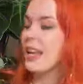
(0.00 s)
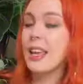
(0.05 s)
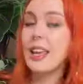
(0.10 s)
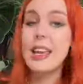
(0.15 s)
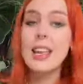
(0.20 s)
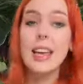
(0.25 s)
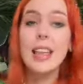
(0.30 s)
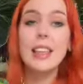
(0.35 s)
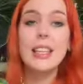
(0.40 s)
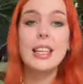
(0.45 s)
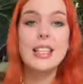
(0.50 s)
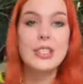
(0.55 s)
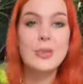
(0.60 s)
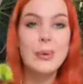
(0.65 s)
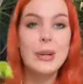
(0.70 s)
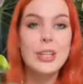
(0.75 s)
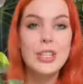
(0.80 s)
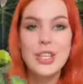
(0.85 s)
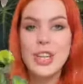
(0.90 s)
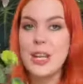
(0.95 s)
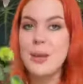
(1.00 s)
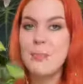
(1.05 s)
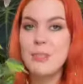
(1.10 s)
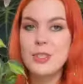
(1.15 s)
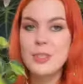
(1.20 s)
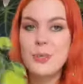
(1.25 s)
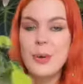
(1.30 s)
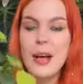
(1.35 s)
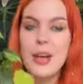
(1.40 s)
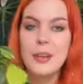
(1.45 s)
You can get these quite cheap
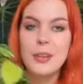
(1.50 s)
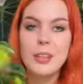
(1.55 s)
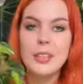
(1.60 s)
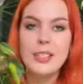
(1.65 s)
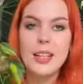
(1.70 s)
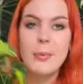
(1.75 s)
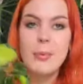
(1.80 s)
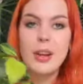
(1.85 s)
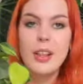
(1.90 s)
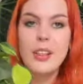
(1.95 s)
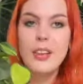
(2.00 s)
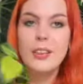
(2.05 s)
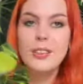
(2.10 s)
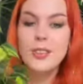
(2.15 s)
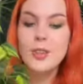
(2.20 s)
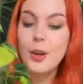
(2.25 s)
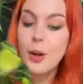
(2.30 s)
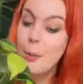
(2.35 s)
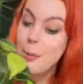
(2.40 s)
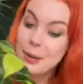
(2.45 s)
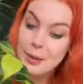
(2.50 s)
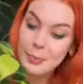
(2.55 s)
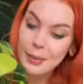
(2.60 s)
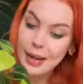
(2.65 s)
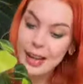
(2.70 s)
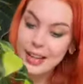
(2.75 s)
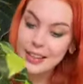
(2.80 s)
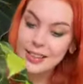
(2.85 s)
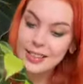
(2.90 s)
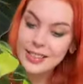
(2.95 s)
as well because they're one of those common
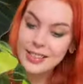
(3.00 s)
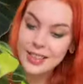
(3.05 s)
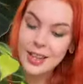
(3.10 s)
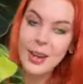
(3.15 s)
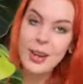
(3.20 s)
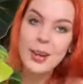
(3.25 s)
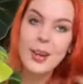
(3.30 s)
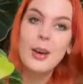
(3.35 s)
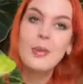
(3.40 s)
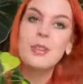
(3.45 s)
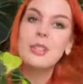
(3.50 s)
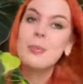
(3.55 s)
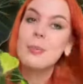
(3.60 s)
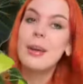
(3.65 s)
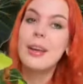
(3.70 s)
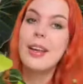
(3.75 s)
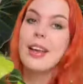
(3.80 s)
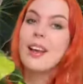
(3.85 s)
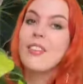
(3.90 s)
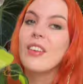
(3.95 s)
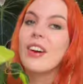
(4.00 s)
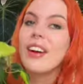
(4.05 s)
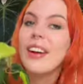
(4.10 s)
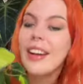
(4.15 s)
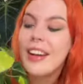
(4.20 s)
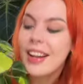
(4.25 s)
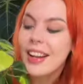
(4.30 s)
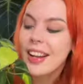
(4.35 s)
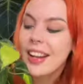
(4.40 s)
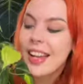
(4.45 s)
plants like I was speaking about
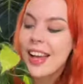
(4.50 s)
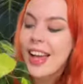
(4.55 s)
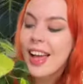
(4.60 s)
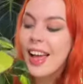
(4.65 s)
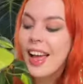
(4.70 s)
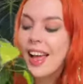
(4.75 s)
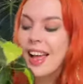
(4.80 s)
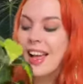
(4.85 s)
earlier